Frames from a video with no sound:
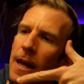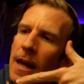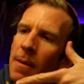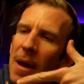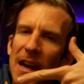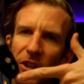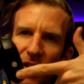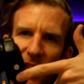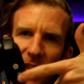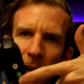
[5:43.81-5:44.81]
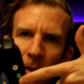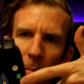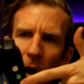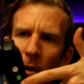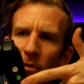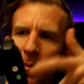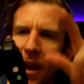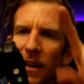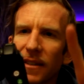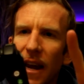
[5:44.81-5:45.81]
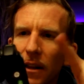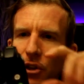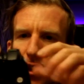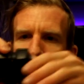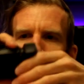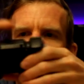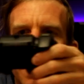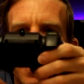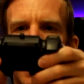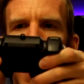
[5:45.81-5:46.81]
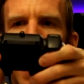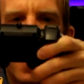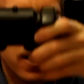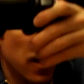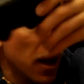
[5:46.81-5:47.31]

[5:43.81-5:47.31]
MHZ on the bottom, so I'm not exactly sure what's up with that.